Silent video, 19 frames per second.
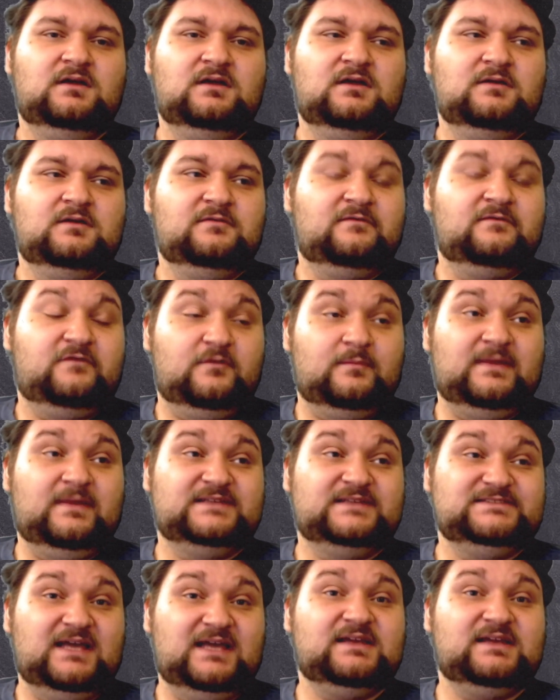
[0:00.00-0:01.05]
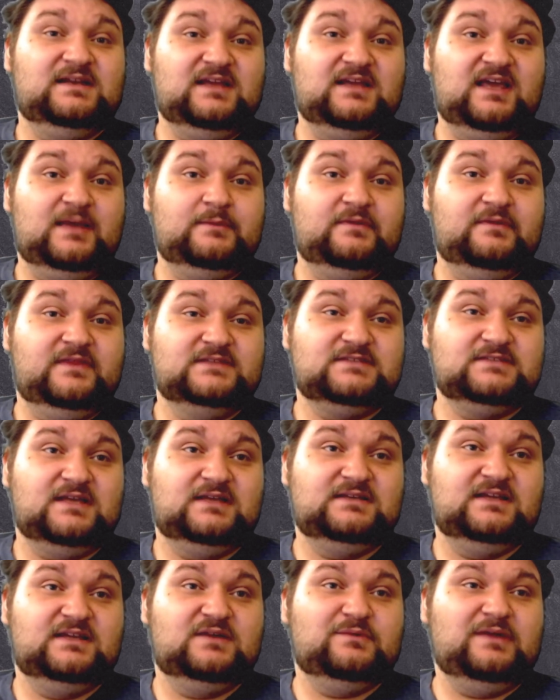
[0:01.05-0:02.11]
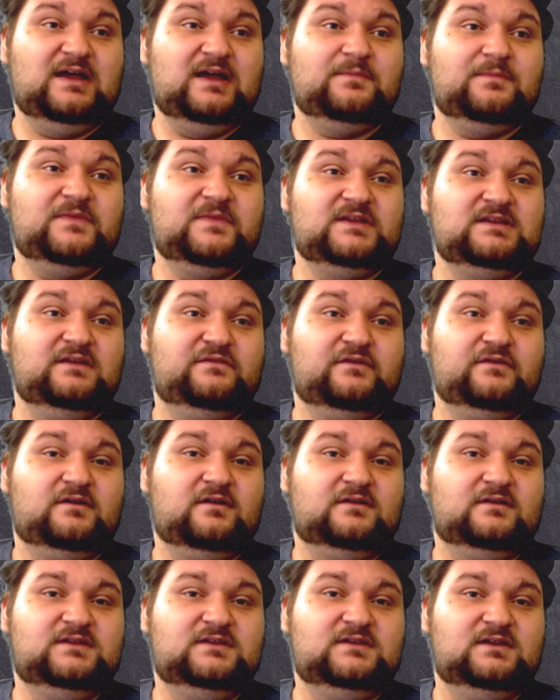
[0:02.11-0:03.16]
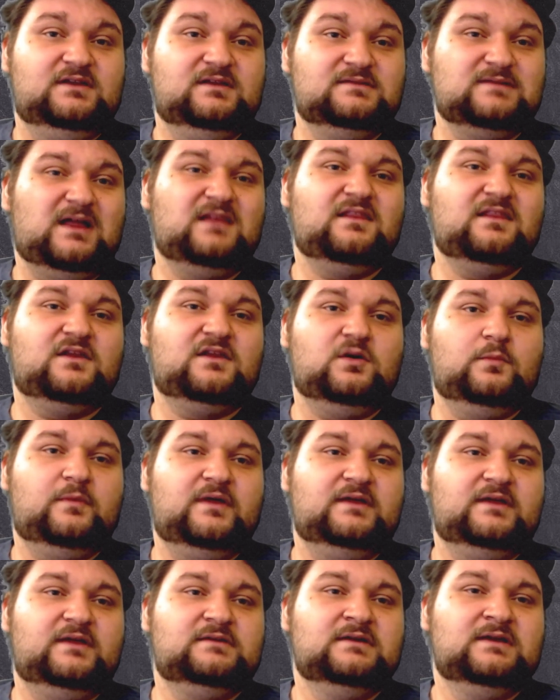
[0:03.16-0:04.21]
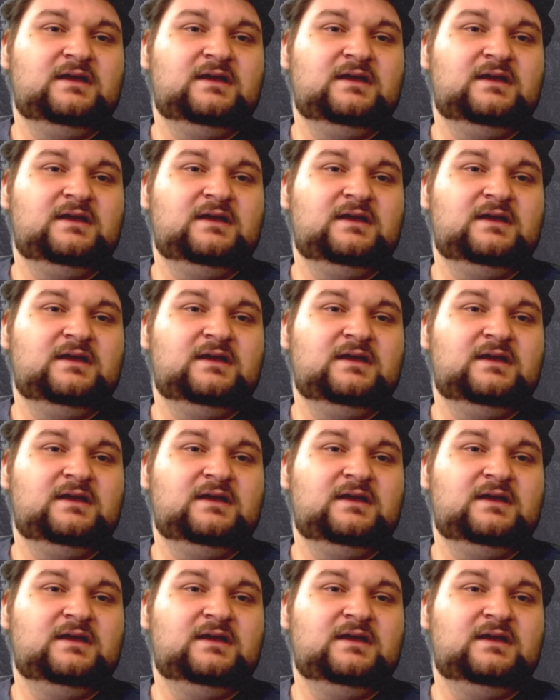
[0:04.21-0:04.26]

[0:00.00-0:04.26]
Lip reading: for my second game in this idea, we up the difficulty a little bit.